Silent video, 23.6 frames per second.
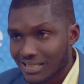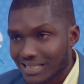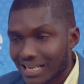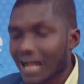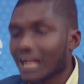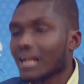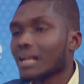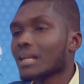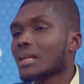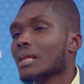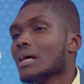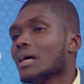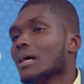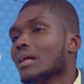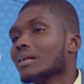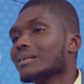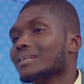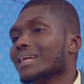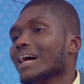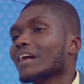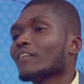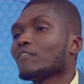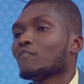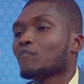that,
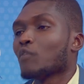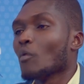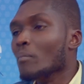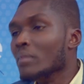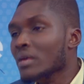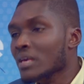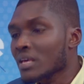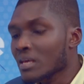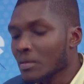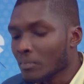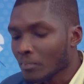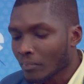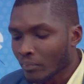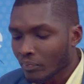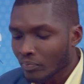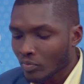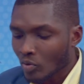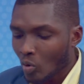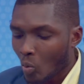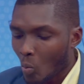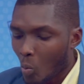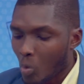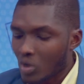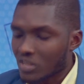that for me
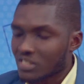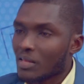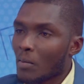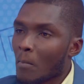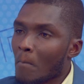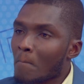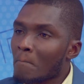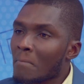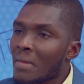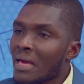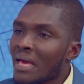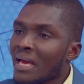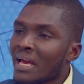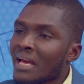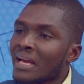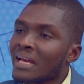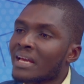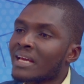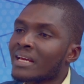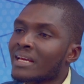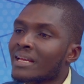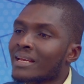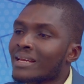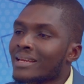was the
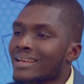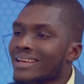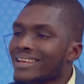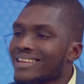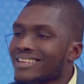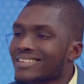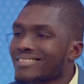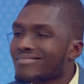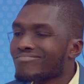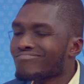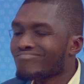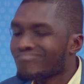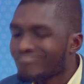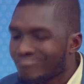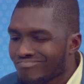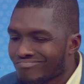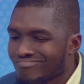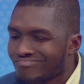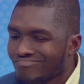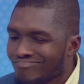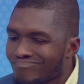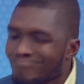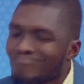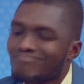main,
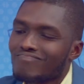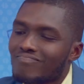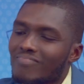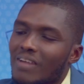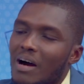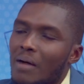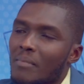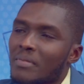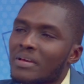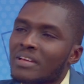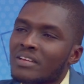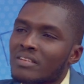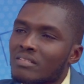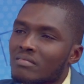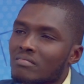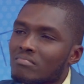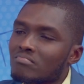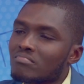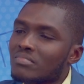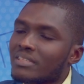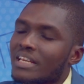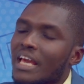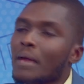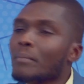I mean,
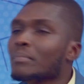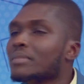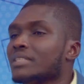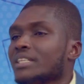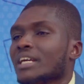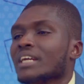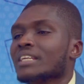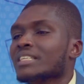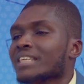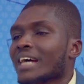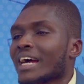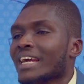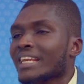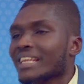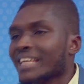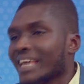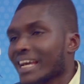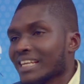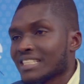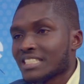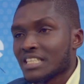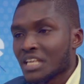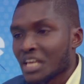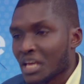game changer in
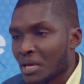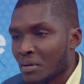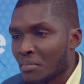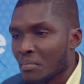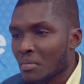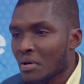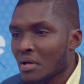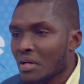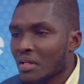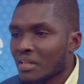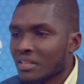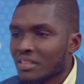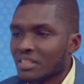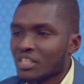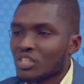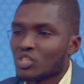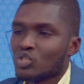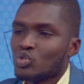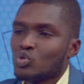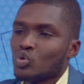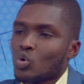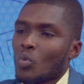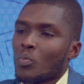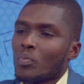getting him this
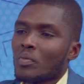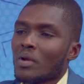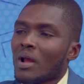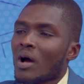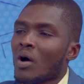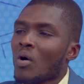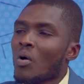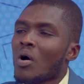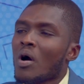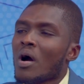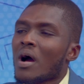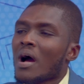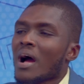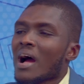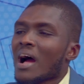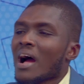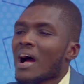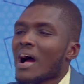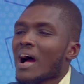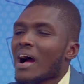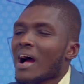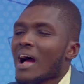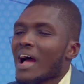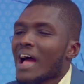job. Now,
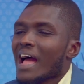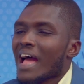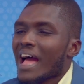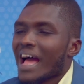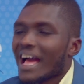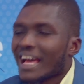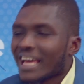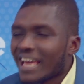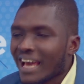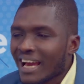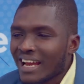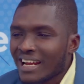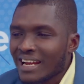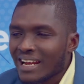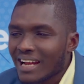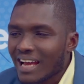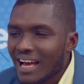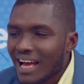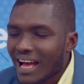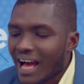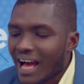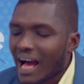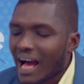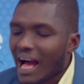again,
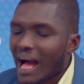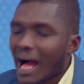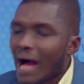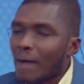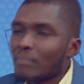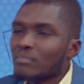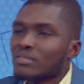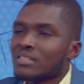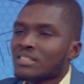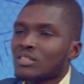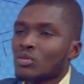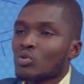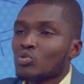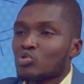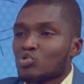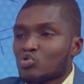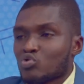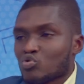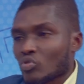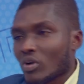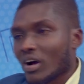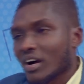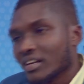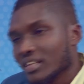I'm still
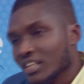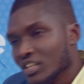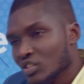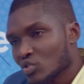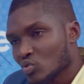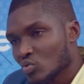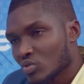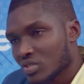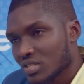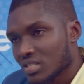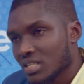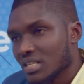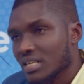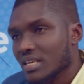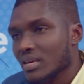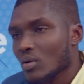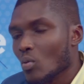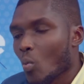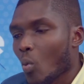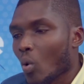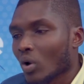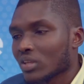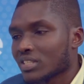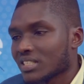struggling to see
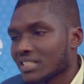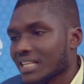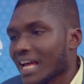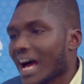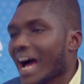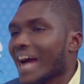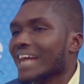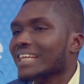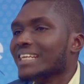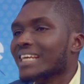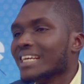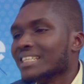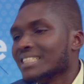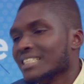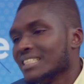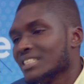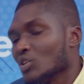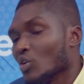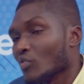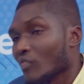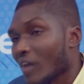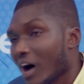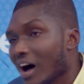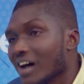what the
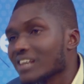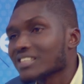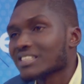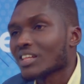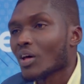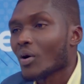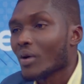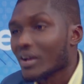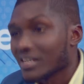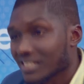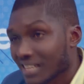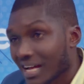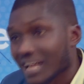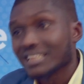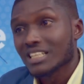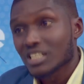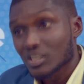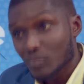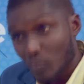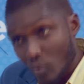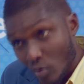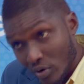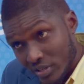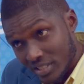identity of Arsenal is at
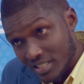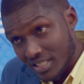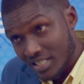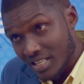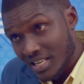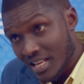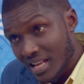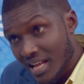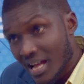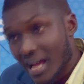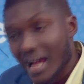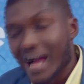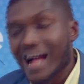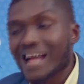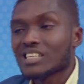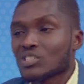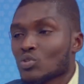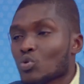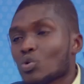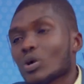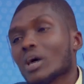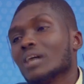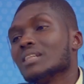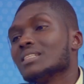this point. I
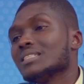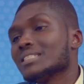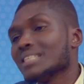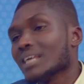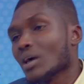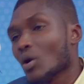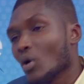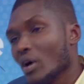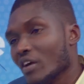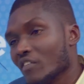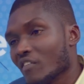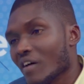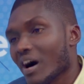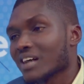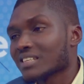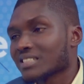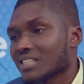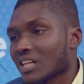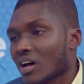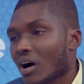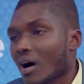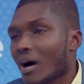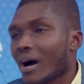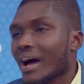still can't tell if
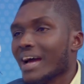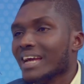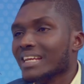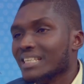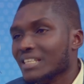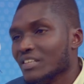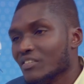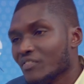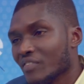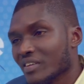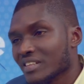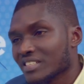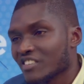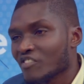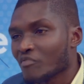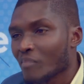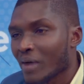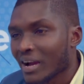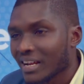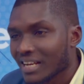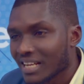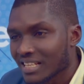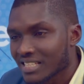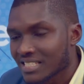Arsenal are a defensive
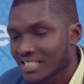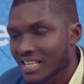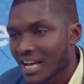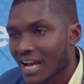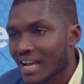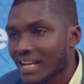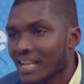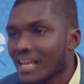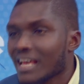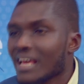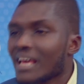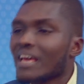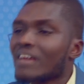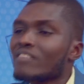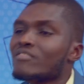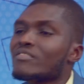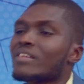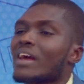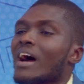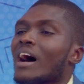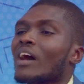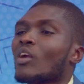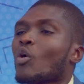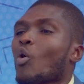minded side, if
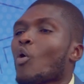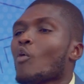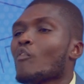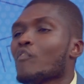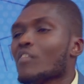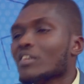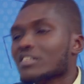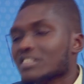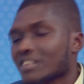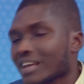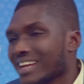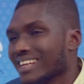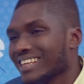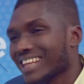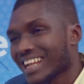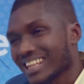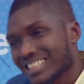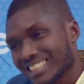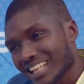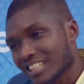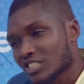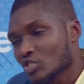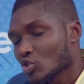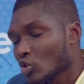they are an offense.
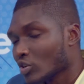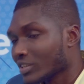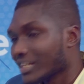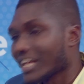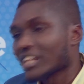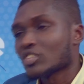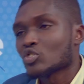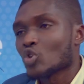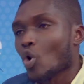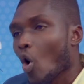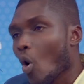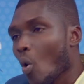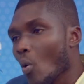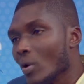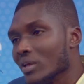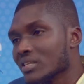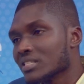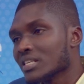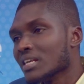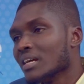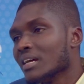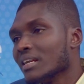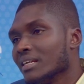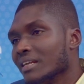That, that's, that's
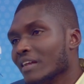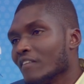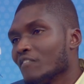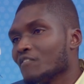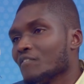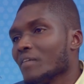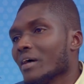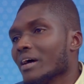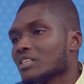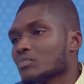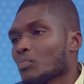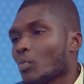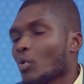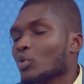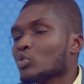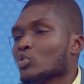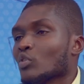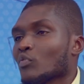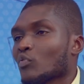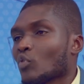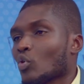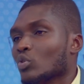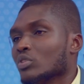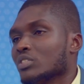always the first point
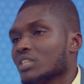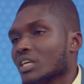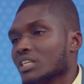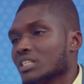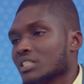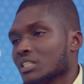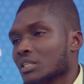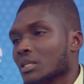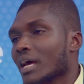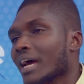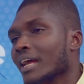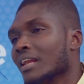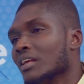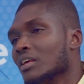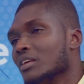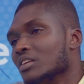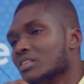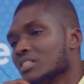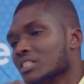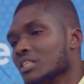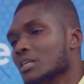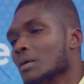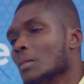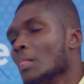of contention. And you
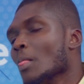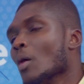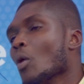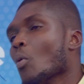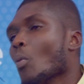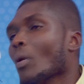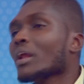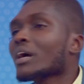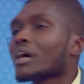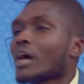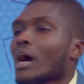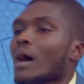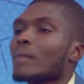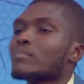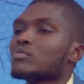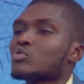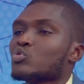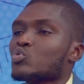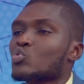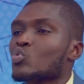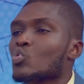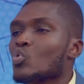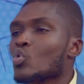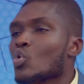see, when it comes
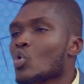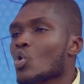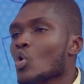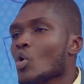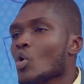to